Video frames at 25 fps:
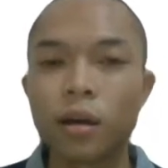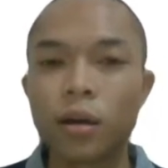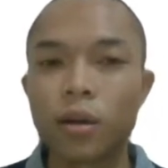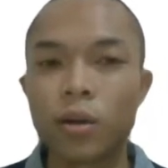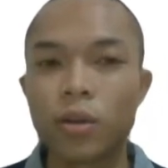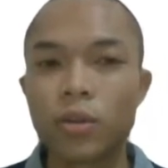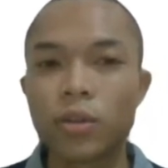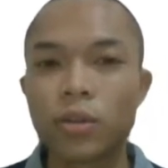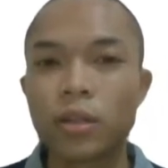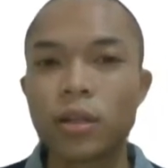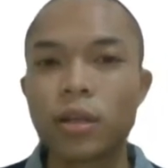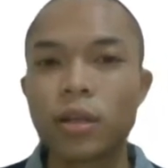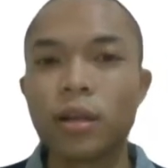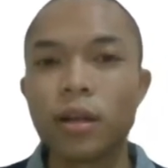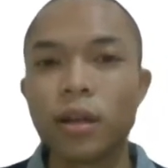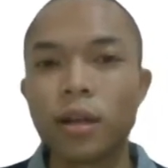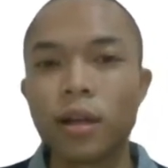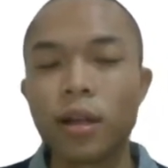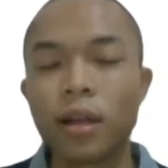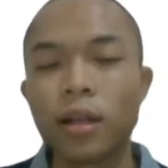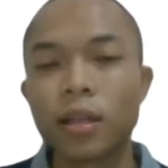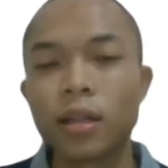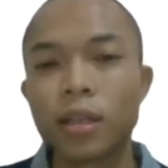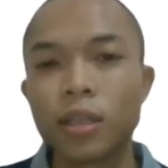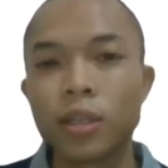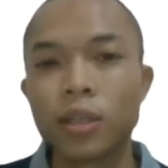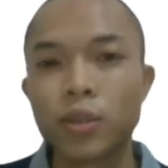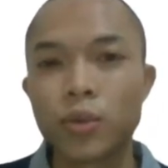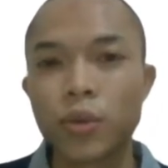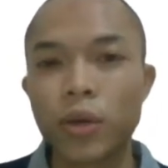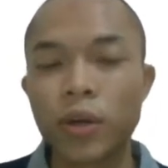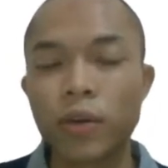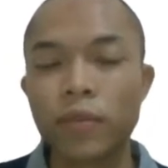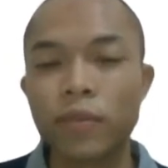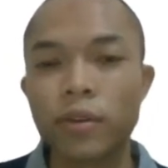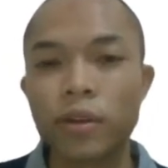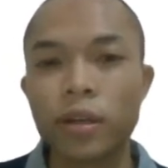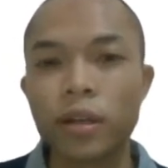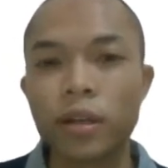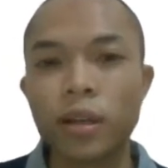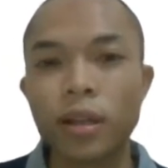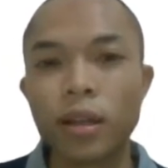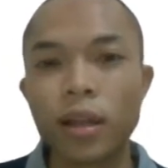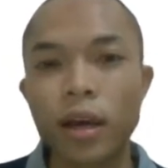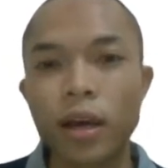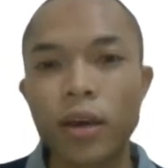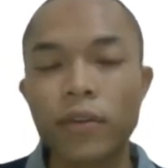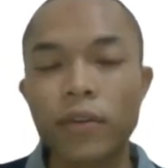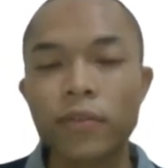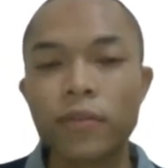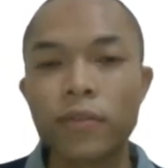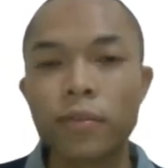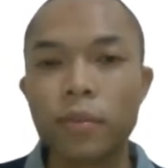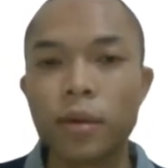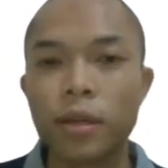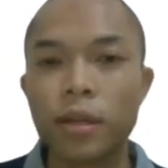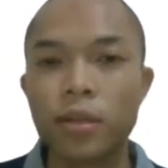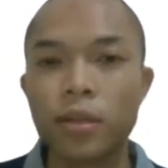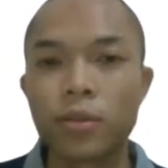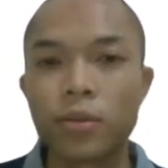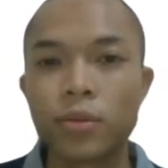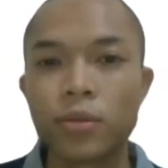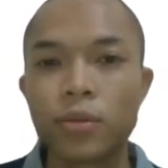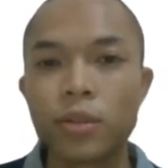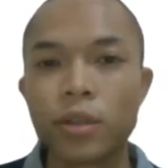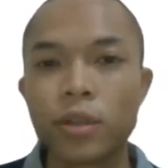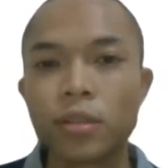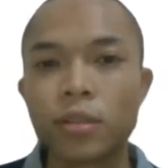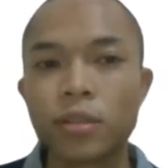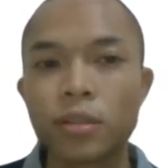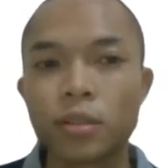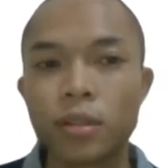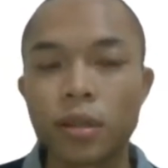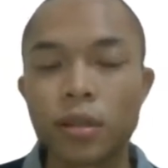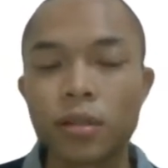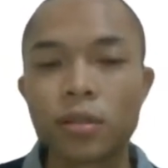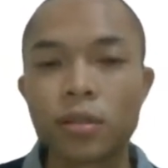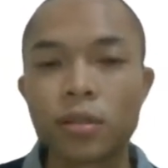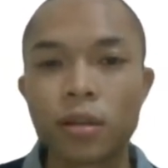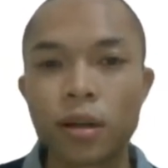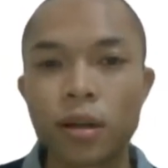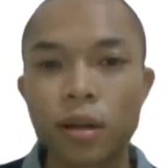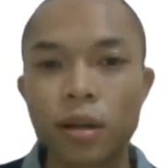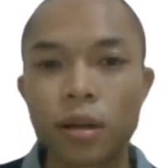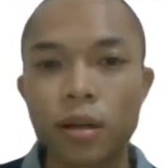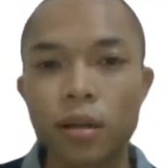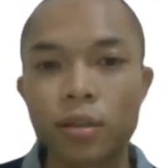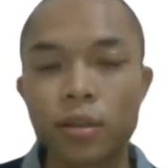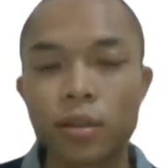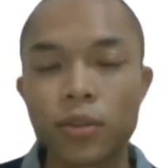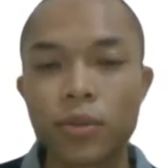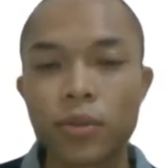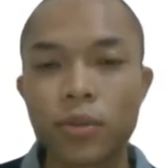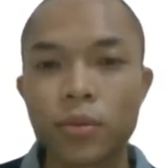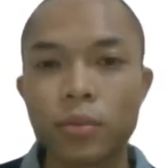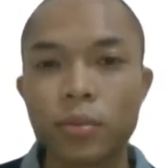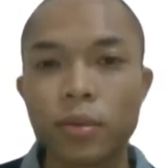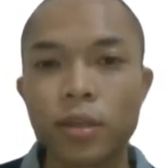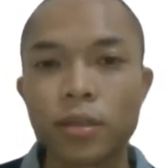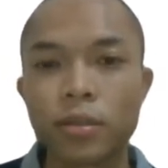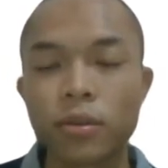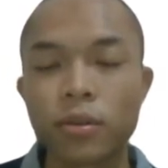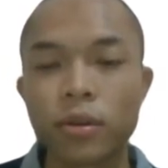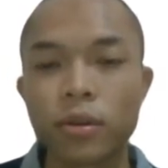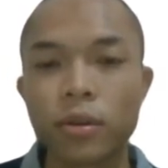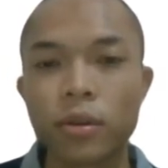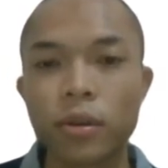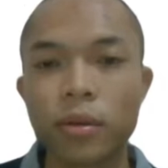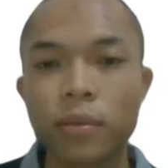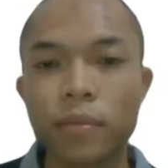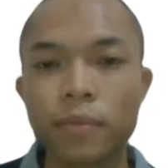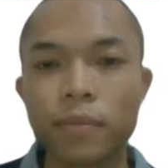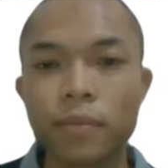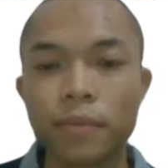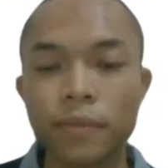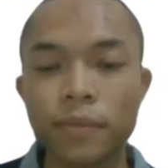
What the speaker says: closely related to everyday life, many students still struggle to master them.